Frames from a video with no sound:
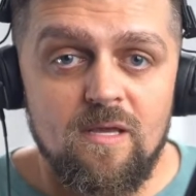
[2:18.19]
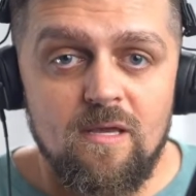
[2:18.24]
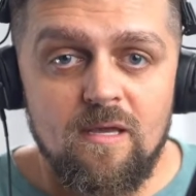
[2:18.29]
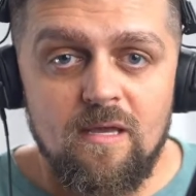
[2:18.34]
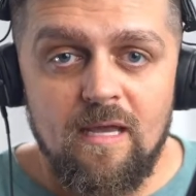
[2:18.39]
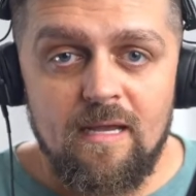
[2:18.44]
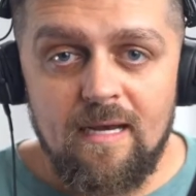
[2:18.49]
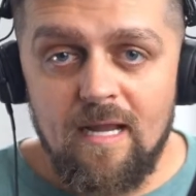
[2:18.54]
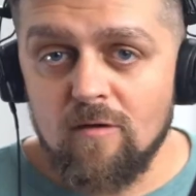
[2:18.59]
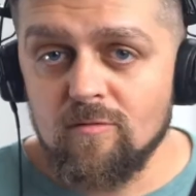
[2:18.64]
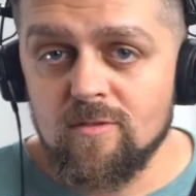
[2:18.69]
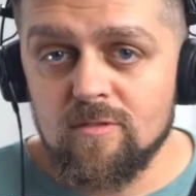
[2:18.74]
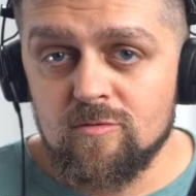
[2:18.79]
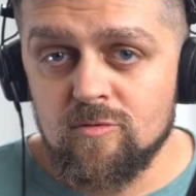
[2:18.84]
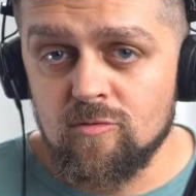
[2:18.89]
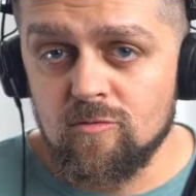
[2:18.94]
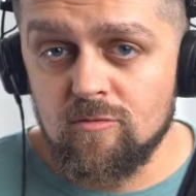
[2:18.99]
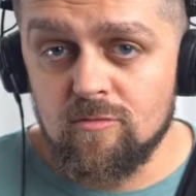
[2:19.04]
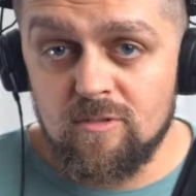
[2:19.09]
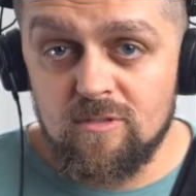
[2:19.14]
And now the
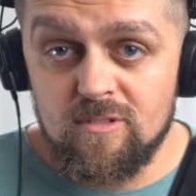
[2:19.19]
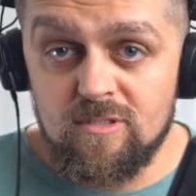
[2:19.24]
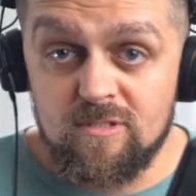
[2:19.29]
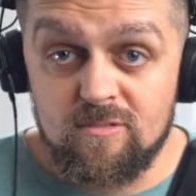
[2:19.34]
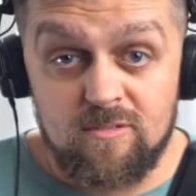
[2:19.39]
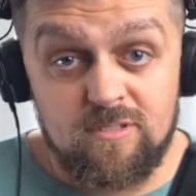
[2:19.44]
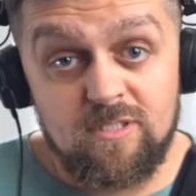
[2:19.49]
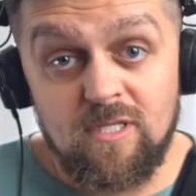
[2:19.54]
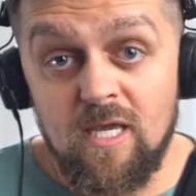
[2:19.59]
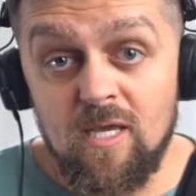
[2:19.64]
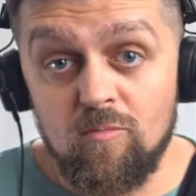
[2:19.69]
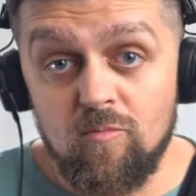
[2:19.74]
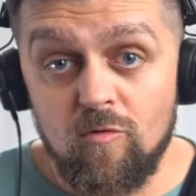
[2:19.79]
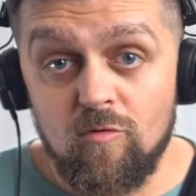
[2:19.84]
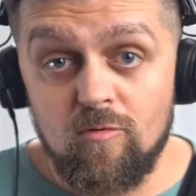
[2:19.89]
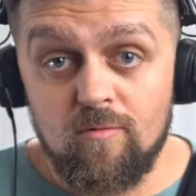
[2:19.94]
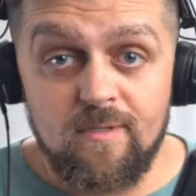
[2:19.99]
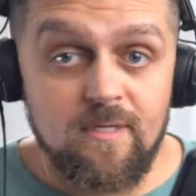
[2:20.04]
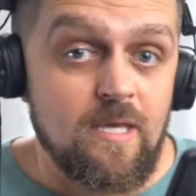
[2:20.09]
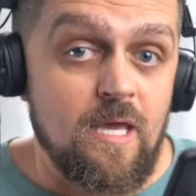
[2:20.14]
tool is
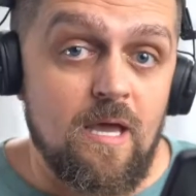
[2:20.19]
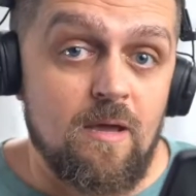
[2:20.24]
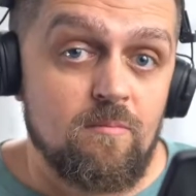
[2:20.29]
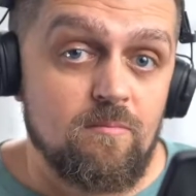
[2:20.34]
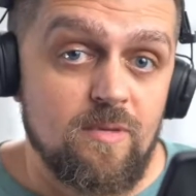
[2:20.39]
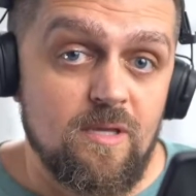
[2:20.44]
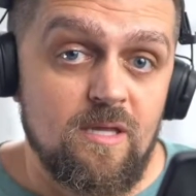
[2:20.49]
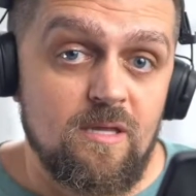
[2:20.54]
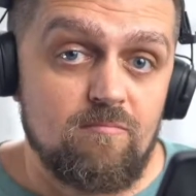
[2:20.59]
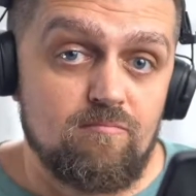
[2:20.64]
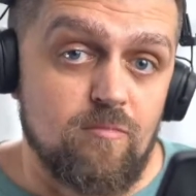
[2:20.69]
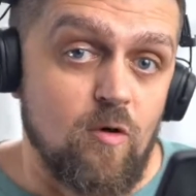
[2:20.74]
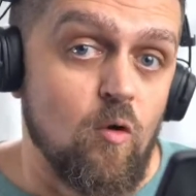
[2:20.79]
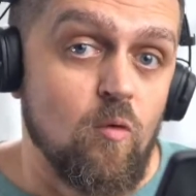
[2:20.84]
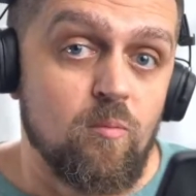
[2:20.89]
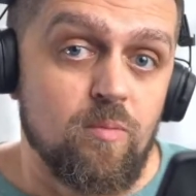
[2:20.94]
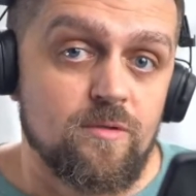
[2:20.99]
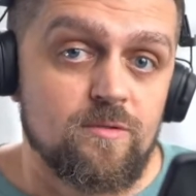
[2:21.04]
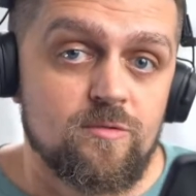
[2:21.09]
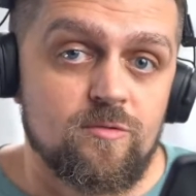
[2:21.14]
stable and can be
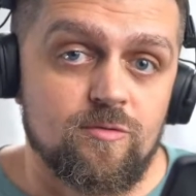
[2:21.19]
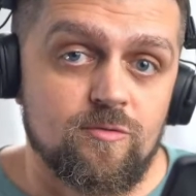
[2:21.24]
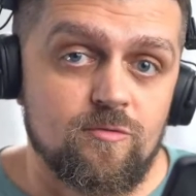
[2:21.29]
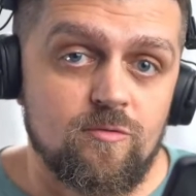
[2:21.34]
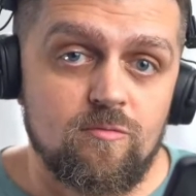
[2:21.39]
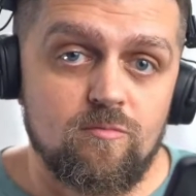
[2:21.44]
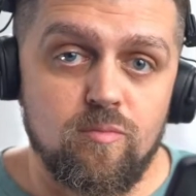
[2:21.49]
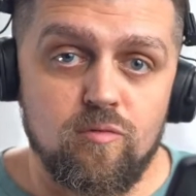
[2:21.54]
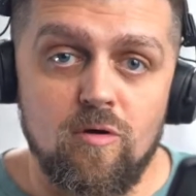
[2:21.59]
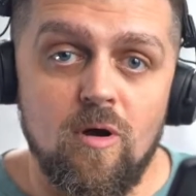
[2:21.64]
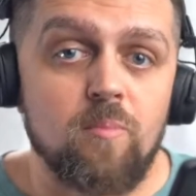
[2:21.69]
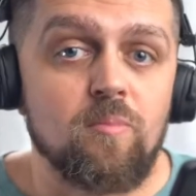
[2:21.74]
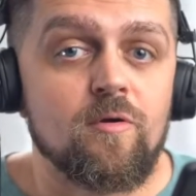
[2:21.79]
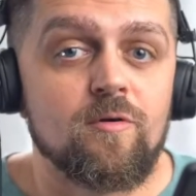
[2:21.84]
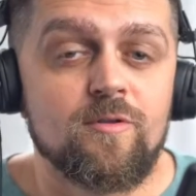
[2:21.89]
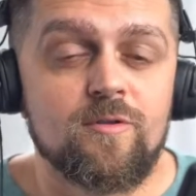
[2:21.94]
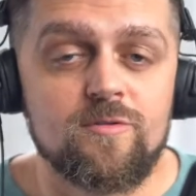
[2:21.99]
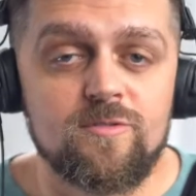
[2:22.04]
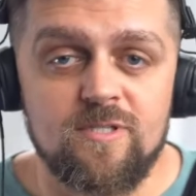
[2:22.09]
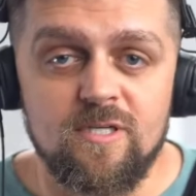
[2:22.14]
open to proper
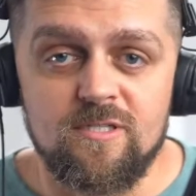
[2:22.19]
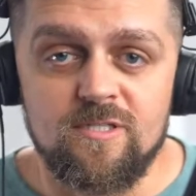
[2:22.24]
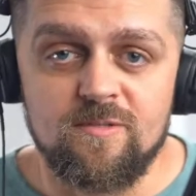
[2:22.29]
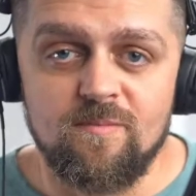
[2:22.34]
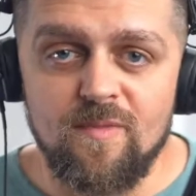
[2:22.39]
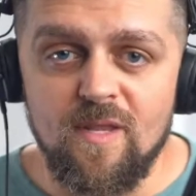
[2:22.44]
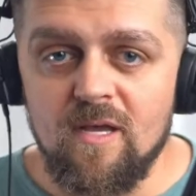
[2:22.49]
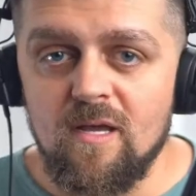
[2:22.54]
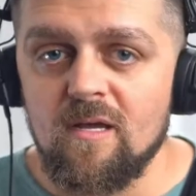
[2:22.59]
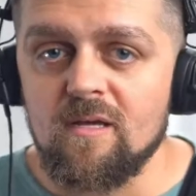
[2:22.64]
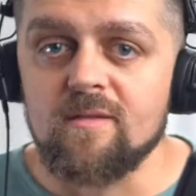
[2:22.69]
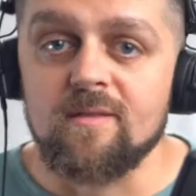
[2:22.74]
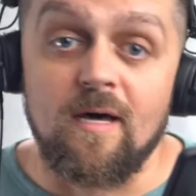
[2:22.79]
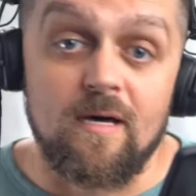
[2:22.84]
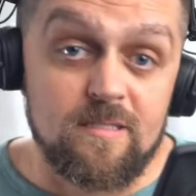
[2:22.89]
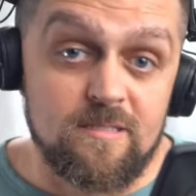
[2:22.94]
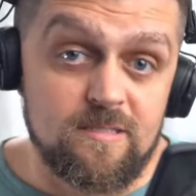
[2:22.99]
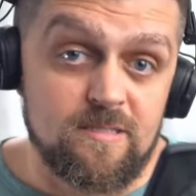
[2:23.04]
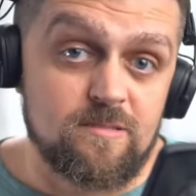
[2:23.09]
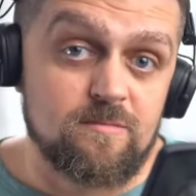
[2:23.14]
usage.
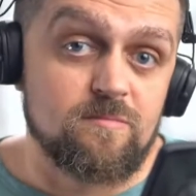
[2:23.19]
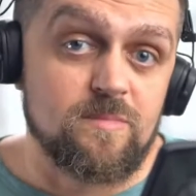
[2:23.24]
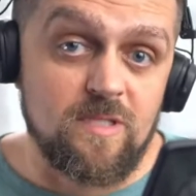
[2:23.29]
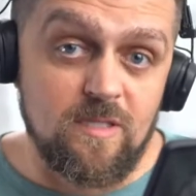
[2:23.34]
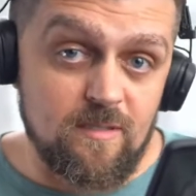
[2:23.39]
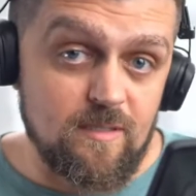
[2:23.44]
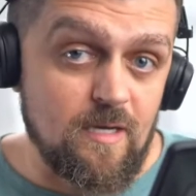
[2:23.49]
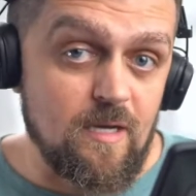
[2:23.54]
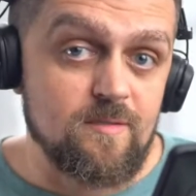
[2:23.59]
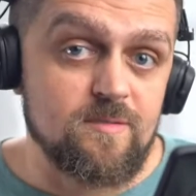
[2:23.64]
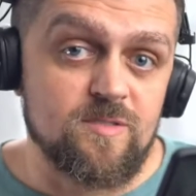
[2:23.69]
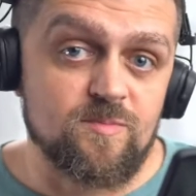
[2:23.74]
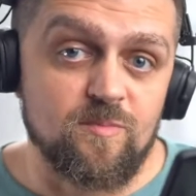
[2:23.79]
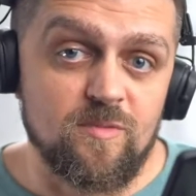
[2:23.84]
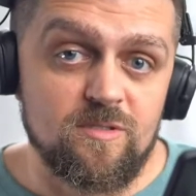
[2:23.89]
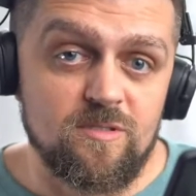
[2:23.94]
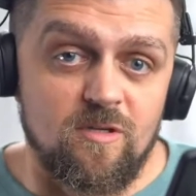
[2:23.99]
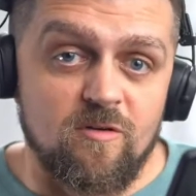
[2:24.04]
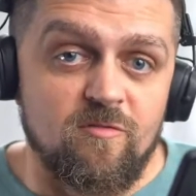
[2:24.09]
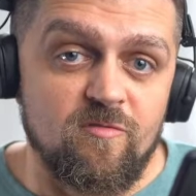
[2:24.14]
Thus, the
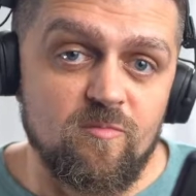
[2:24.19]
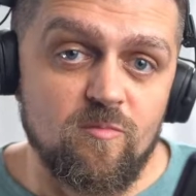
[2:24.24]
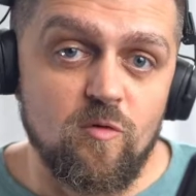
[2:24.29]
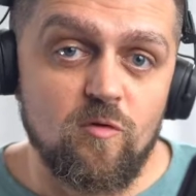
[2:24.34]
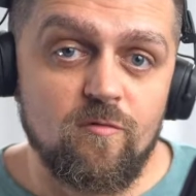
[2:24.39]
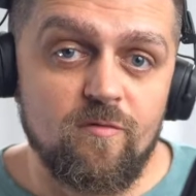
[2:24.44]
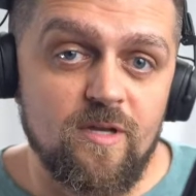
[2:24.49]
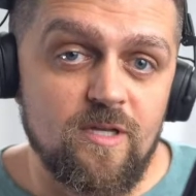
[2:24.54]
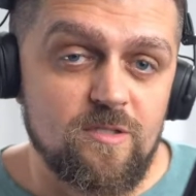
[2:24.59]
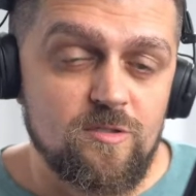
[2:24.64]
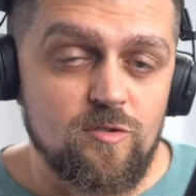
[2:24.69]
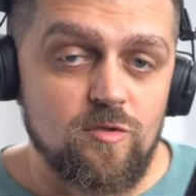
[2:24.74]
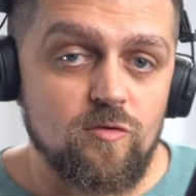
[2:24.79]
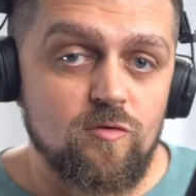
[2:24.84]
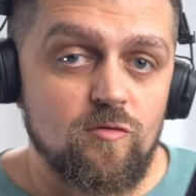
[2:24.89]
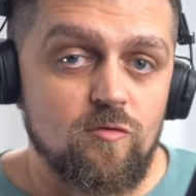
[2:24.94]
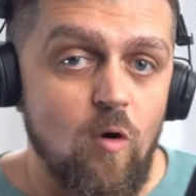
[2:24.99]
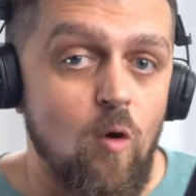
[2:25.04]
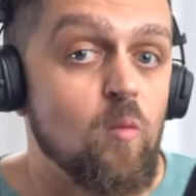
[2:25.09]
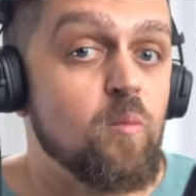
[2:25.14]
announcement of moving
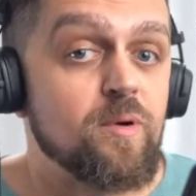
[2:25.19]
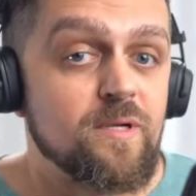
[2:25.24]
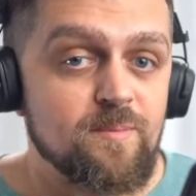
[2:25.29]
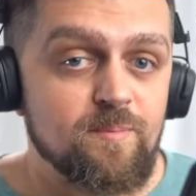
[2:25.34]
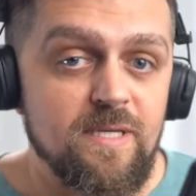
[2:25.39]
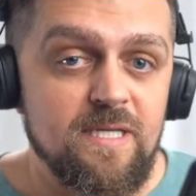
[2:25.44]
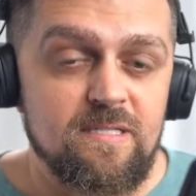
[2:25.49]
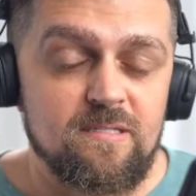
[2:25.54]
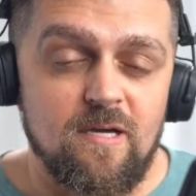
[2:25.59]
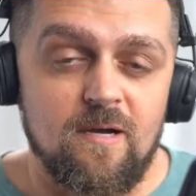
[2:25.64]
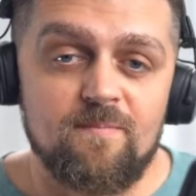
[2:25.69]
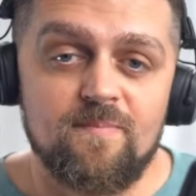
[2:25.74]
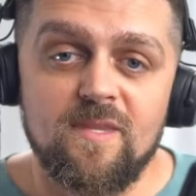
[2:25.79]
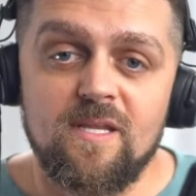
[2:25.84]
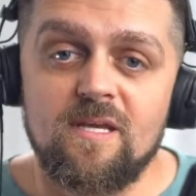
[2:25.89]
to open beta.